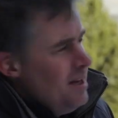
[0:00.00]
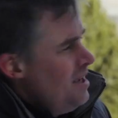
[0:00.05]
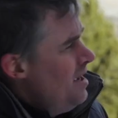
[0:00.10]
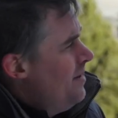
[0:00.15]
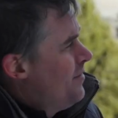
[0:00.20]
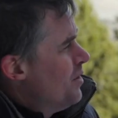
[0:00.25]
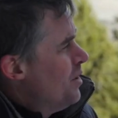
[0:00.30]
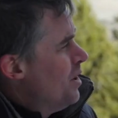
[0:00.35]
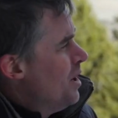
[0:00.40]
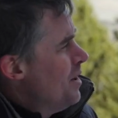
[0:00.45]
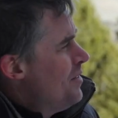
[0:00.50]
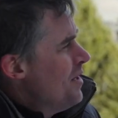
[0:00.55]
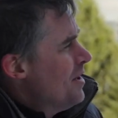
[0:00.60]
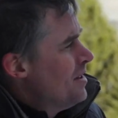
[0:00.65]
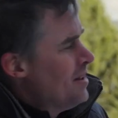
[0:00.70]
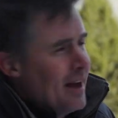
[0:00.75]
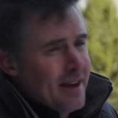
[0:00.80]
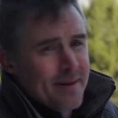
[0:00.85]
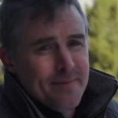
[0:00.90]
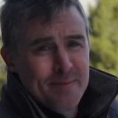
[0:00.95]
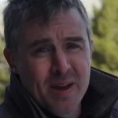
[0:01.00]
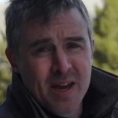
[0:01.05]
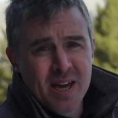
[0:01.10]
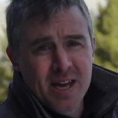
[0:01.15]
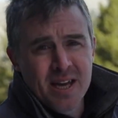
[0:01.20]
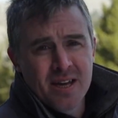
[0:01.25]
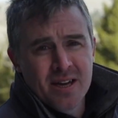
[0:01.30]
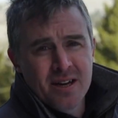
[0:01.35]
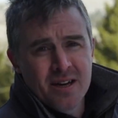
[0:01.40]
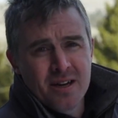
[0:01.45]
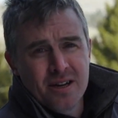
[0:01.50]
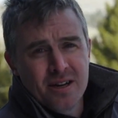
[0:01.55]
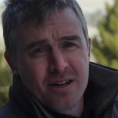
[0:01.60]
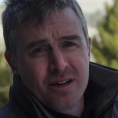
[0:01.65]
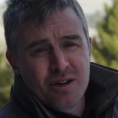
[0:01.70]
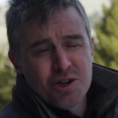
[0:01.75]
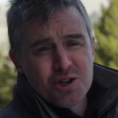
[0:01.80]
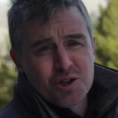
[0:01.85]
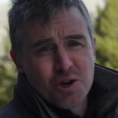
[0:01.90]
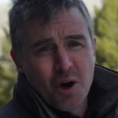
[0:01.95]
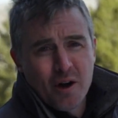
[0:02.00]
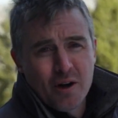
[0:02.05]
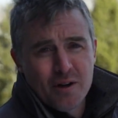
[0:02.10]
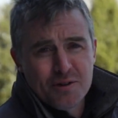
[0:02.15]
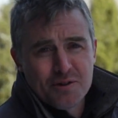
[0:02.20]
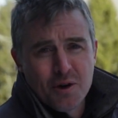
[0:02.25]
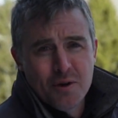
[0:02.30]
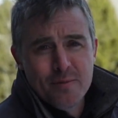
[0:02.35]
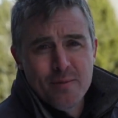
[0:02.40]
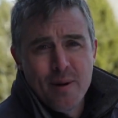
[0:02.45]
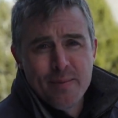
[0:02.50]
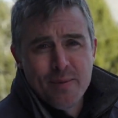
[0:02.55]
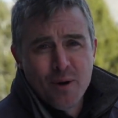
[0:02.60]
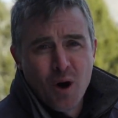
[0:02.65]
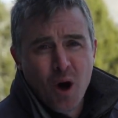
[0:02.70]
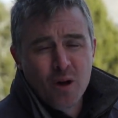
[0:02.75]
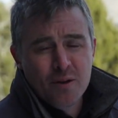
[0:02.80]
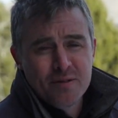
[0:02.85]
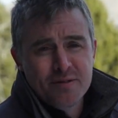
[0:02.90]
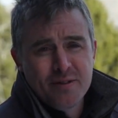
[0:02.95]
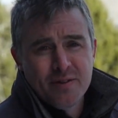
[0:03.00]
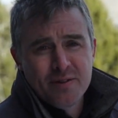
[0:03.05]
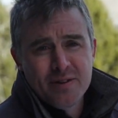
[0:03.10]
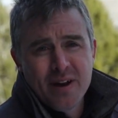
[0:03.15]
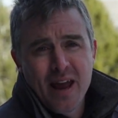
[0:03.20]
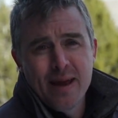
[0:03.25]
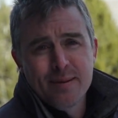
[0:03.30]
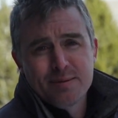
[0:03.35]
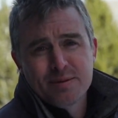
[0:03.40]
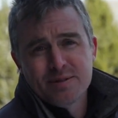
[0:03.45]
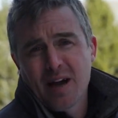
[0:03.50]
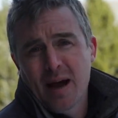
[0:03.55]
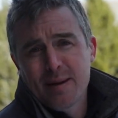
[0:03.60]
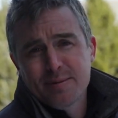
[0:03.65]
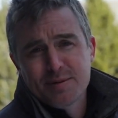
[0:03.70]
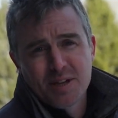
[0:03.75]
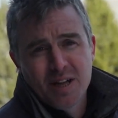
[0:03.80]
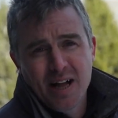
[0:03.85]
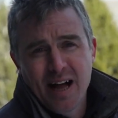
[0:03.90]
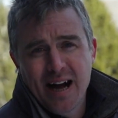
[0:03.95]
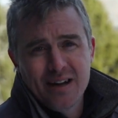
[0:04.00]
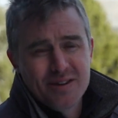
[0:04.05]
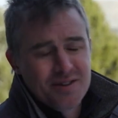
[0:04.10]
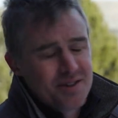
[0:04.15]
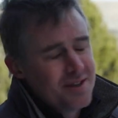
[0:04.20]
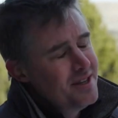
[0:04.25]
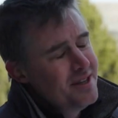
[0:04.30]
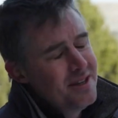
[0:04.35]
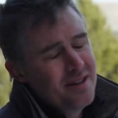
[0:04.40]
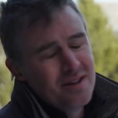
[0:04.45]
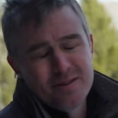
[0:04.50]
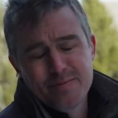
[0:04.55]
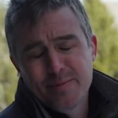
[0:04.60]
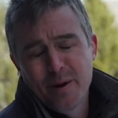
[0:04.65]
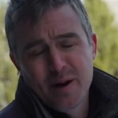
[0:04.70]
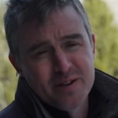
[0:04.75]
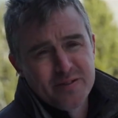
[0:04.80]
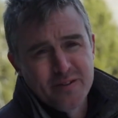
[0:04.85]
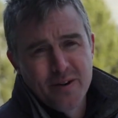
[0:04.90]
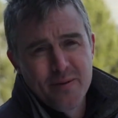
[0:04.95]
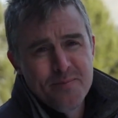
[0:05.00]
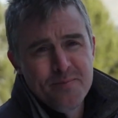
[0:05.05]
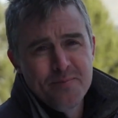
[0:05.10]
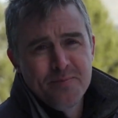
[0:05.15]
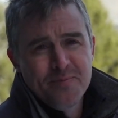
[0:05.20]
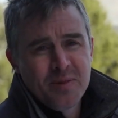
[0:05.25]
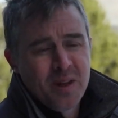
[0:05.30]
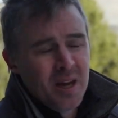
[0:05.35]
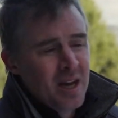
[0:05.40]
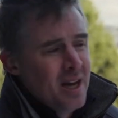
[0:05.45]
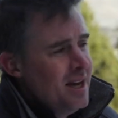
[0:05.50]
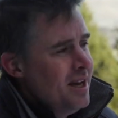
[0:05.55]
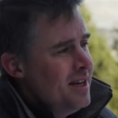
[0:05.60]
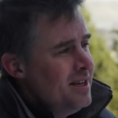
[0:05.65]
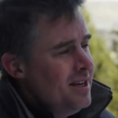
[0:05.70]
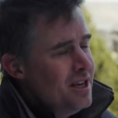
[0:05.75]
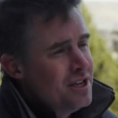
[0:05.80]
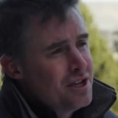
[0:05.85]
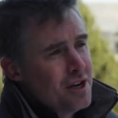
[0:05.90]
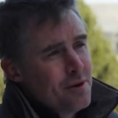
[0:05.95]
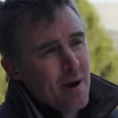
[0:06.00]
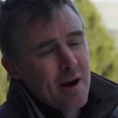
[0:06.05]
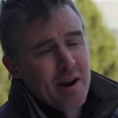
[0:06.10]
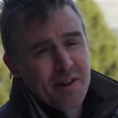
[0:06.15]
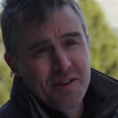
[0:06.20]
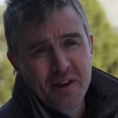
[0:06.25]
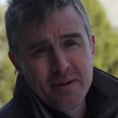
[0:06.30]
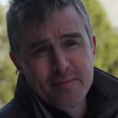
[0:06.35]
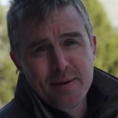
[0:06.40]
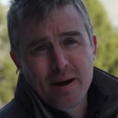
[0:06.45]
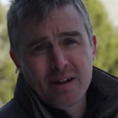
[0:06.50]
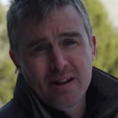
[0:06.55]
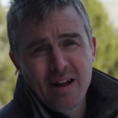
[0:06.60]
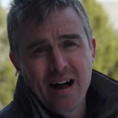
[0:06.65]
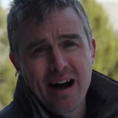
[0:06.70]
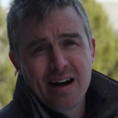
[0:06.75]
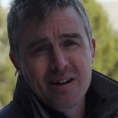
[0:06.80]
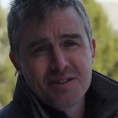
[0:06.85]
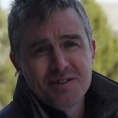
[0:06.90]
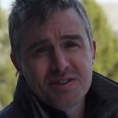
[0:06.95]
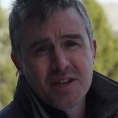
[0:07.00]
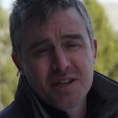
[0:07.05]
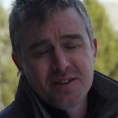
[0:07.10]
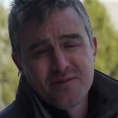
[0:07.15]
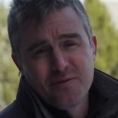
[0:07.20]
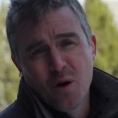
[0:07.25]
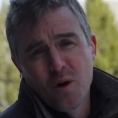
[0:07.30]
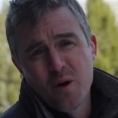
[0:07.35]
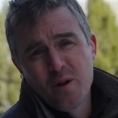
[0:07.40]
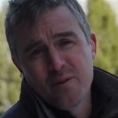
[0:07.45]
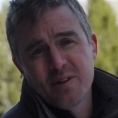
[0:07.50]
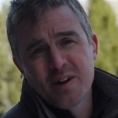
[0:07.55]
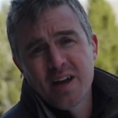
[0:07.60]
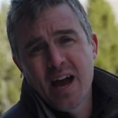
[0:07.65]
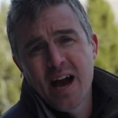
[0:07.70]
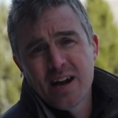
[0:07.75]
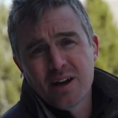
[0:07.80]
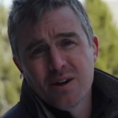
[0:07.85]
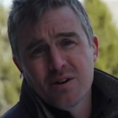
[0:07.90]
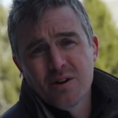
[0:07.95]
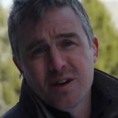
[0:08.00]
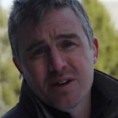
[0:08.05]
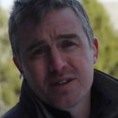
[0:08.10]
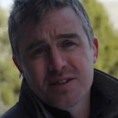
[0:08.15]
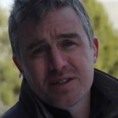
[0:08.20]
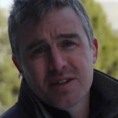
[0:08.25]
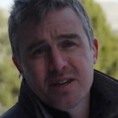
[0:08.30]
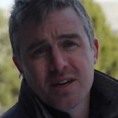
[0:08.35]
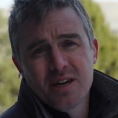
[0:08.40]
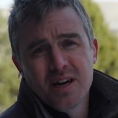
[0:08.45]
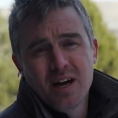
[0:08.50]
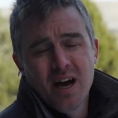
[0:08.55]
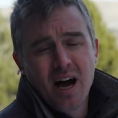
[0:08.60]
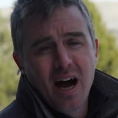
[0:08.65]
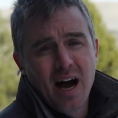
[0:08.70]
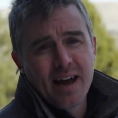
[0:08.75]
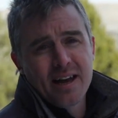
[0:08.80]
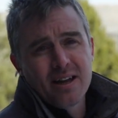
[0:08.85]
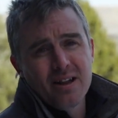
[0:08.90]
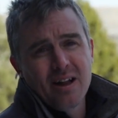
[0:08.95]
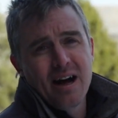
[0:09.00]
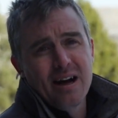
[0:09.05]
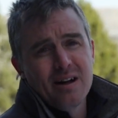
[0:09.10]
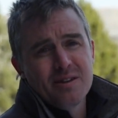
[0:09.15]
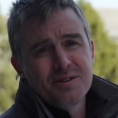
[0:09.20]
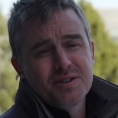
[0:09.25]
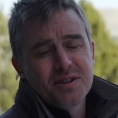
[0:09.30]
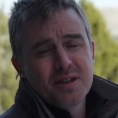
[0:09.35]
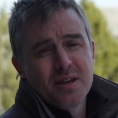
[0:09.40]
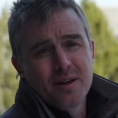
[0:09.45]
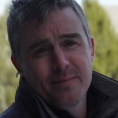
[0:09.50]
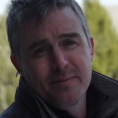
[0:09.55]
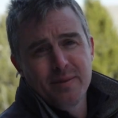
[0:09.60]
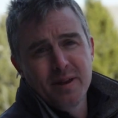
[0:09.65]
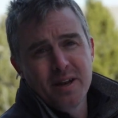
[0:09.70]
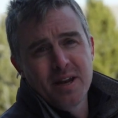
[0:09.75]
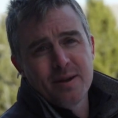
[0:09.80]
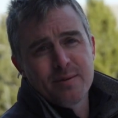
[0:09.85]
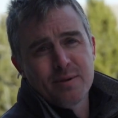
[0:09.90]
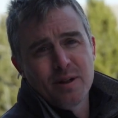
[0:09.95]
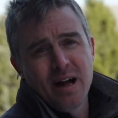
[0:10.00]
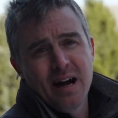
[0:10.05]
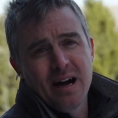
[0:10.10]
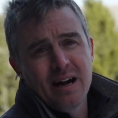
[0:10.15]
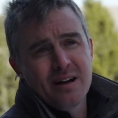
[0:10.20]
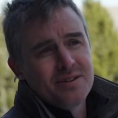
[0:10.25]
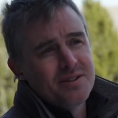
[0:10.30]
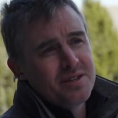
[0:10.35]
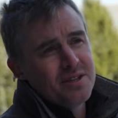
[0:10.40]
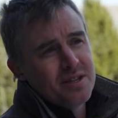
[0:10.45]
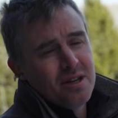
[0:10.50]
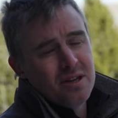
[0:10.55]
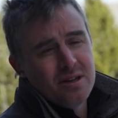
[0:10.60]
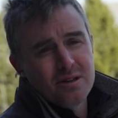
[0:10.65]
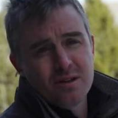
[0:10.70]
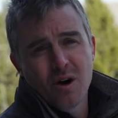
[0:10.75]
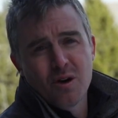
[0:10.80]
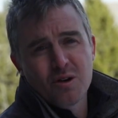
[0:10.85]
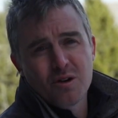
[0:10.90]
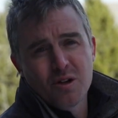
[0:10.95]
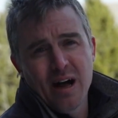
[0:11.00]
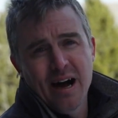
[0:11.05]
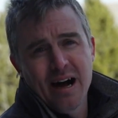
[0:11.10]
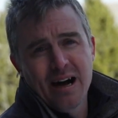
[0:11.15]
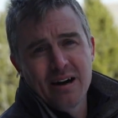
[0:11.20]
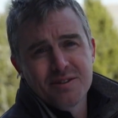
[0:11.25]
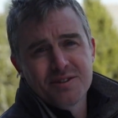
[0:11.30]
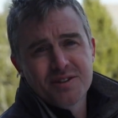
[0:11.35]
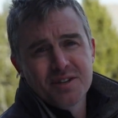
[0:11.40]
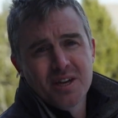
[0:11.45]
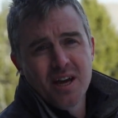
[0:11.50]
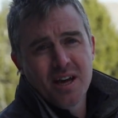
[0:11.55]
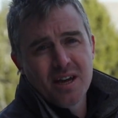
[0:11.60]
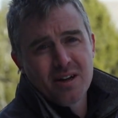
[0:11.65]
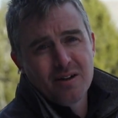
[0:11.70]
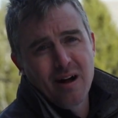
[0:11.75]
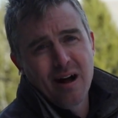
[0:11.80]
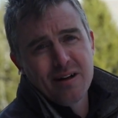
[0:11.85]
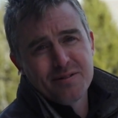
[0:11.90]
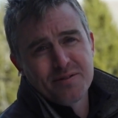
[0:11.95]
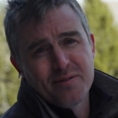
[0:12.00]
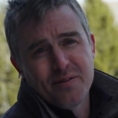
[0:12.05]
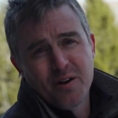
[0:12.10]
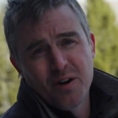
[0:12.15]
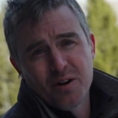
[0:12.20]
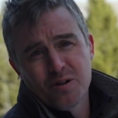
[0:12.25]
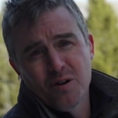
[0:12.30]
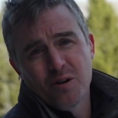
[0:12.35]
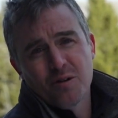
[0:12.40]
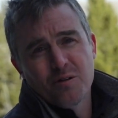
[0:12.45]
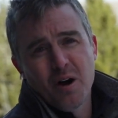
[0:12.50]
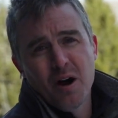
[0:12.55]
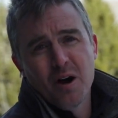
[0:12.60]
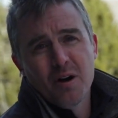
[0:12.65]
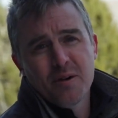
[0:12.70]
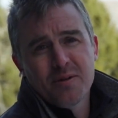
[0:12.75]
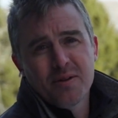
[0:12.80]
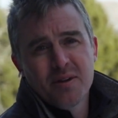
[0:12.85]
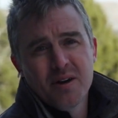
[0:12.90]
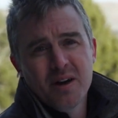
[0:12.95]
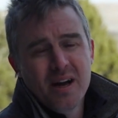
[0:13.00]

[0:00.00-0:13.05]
If you're anything like me, you struggle to remember all the different names and types of clouds. There's a bunch of them. An easier way to think about clouds is four different categories. High clouds, medium clouds, low clouds, and clouds of vertical growth.